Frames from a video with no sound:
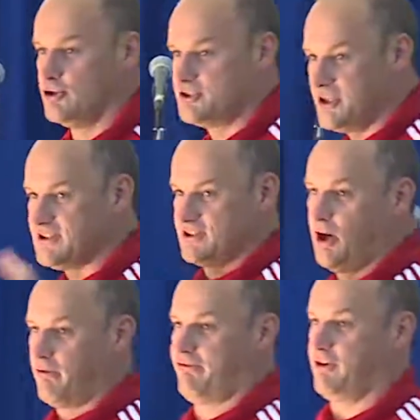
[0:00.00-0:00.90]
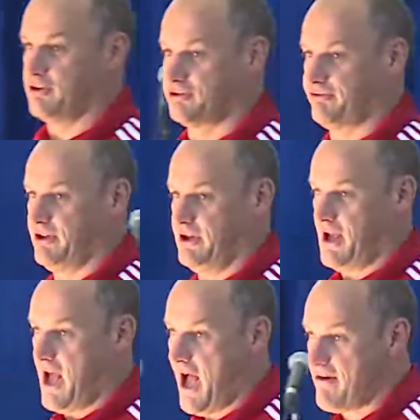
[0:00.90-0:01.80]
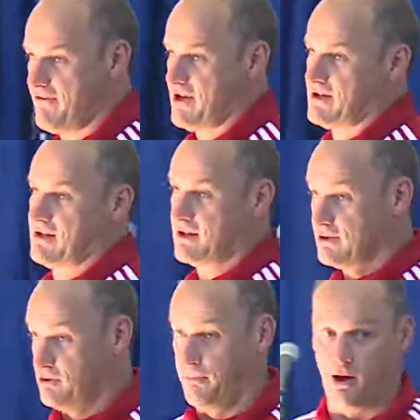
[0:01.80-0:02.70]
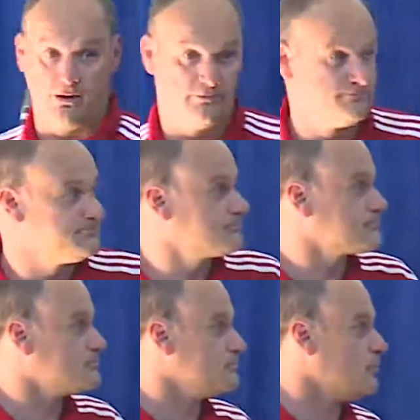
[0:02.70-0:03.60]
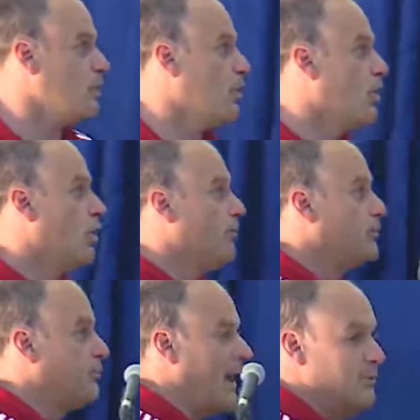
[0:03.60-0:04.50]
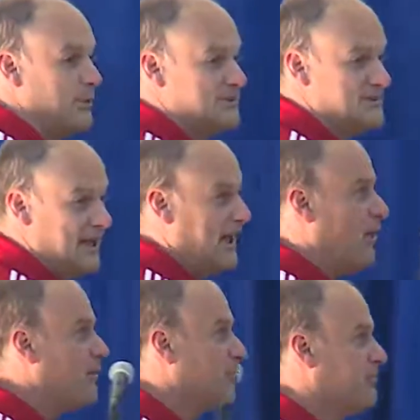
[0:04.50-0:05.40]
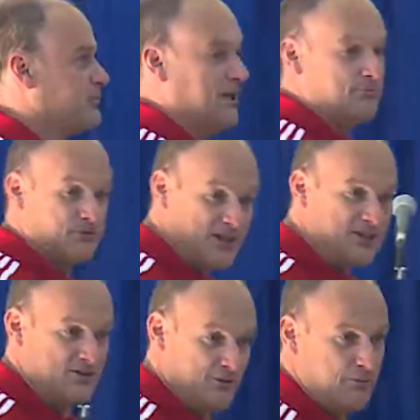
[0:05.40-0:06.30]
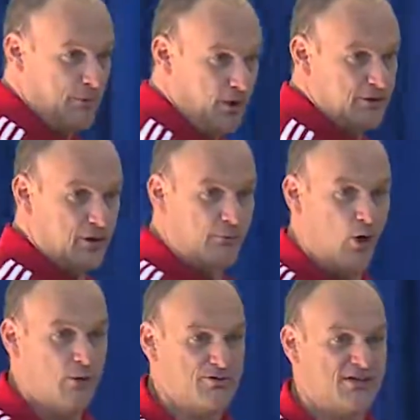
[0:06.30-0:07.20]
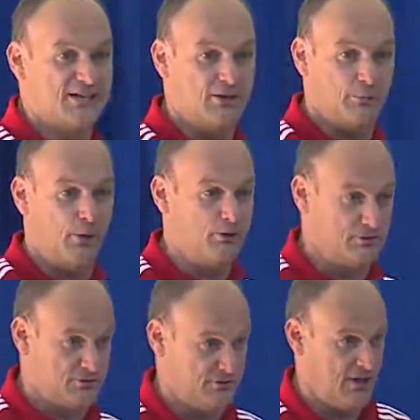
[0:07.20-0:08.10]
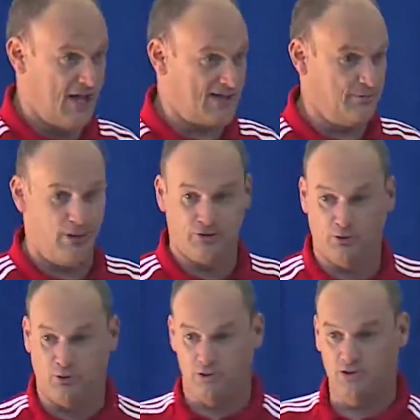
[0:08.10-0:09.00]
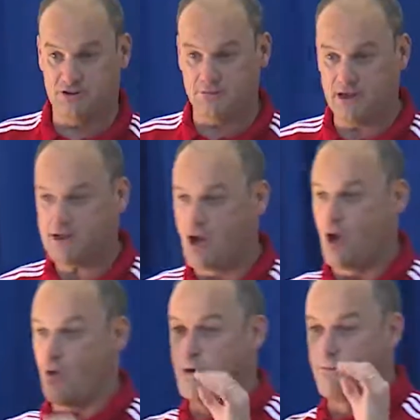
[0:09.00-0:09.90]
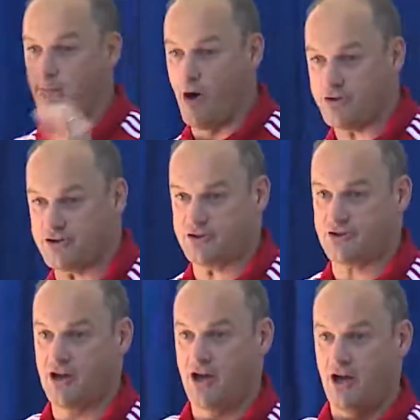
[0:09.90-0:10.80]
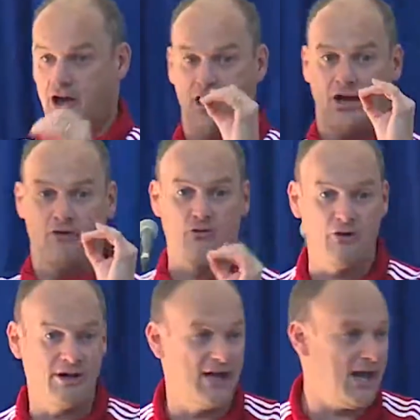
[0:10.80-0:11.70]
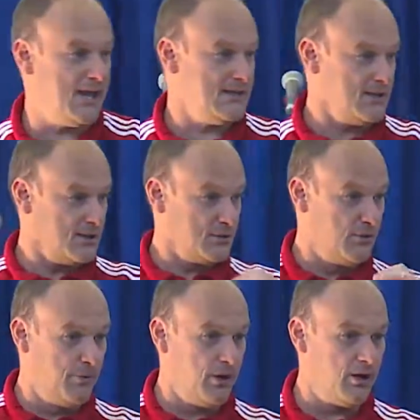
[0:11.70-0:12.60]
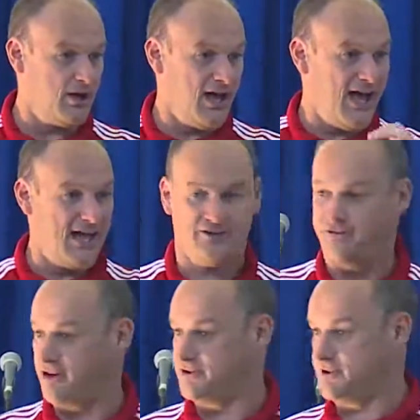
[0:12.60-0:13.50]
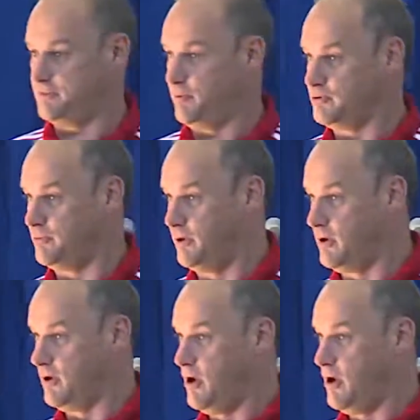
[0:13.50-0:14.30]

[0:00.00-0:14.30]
this is our philosophy, having the ball. But when we say 100% possession of the ball, there are moments that the opponent has the ball. So what does it mean? We must regain the ball as fast as possible.